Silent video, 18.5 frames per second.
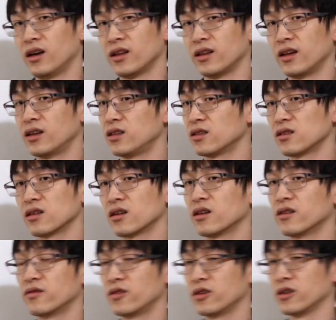that doesn't
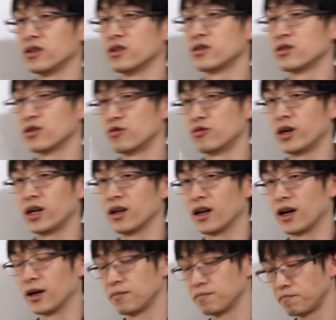convert into a red
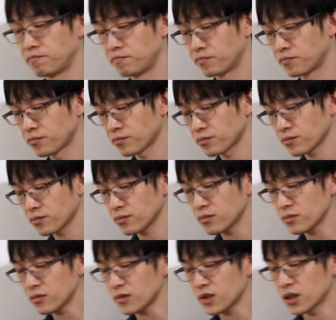light.
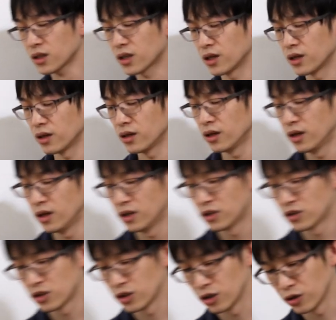Okay,
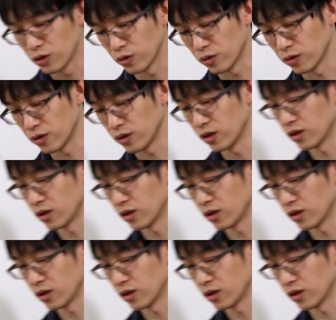so